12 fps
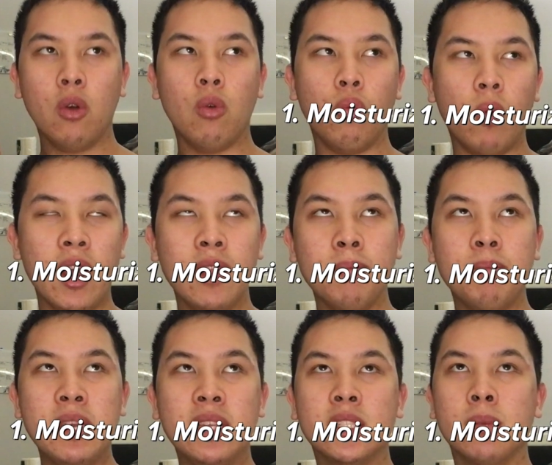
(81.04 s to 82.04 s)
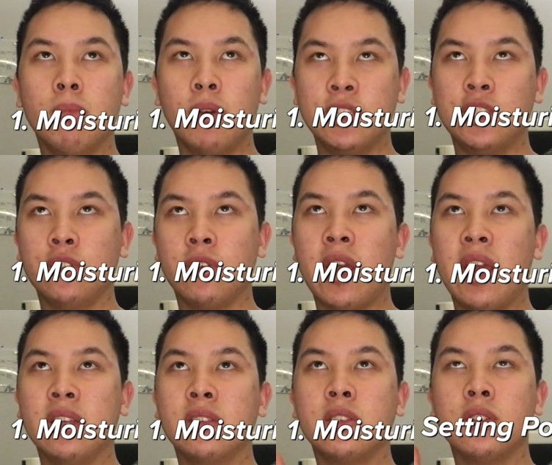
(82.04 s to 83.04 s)
One being to
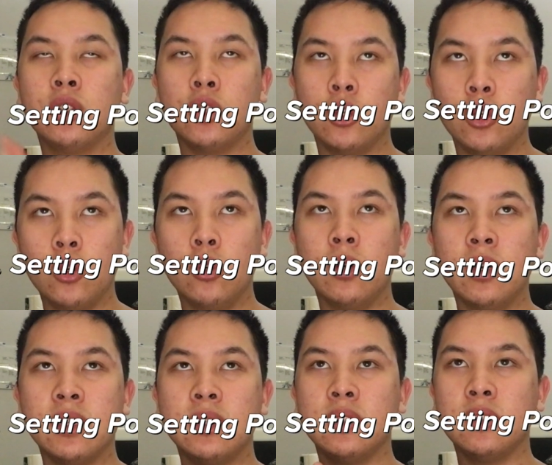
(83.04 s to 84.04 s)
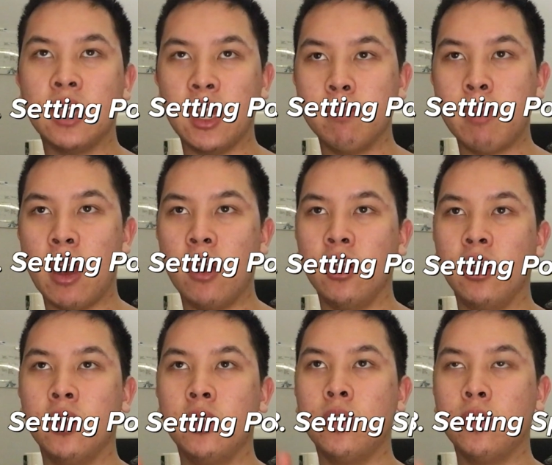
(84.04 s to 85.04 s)
moisturize, two setting powder,